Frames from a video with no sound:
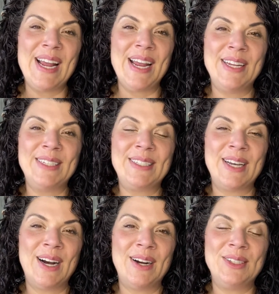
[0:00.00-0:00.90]
is
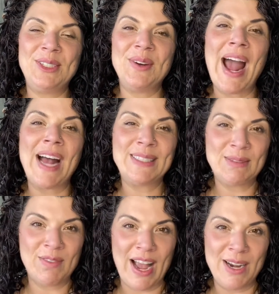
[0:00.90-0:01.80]
to add
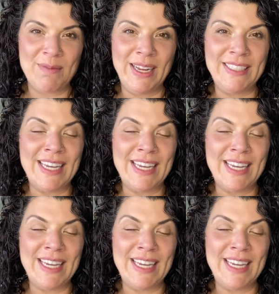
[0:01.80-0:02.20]
some vitamins.